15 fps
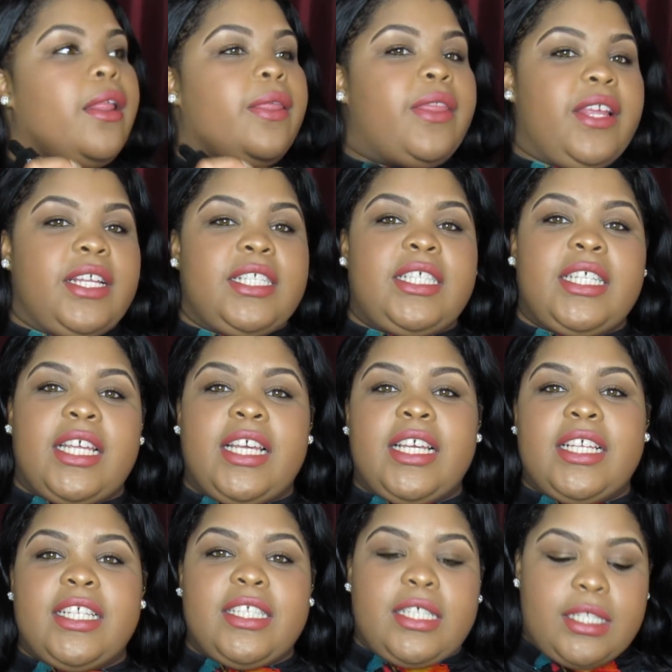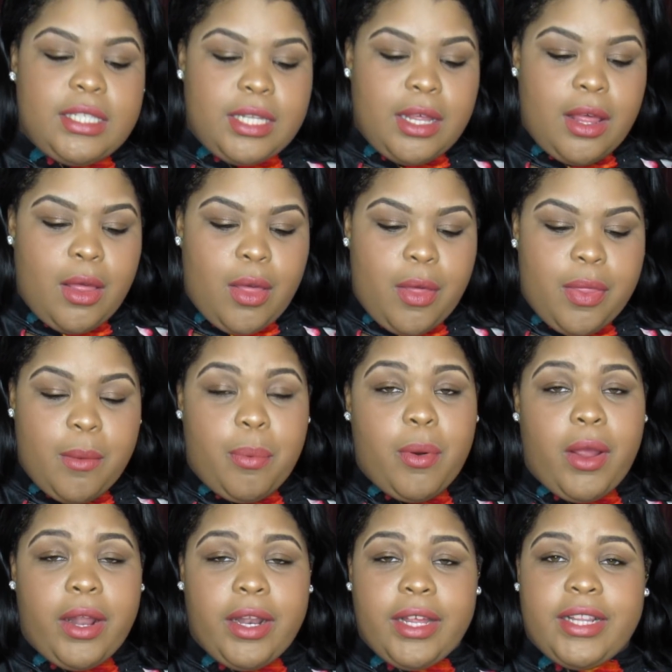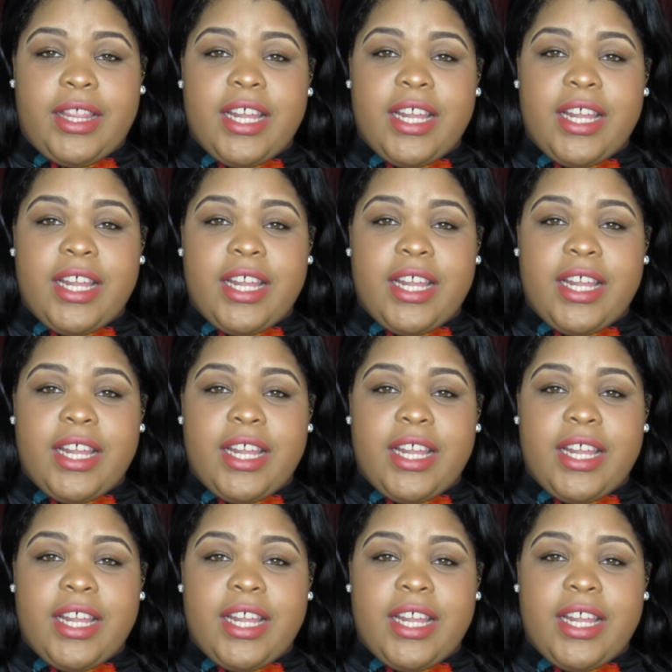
this is the product